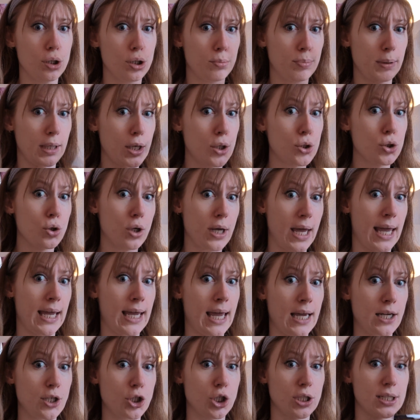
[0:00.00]
because you're getting
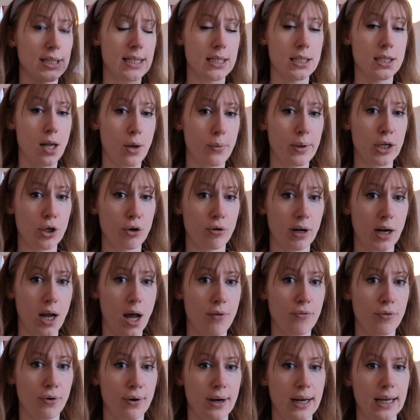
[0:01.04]
anxious, it's slowing your
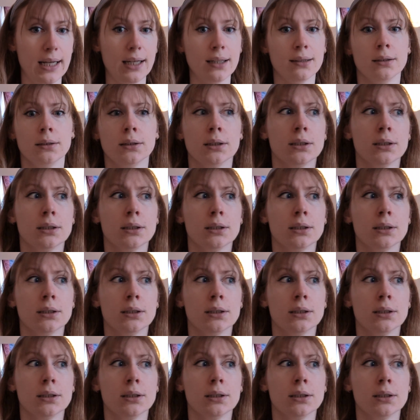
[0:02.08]
recovery.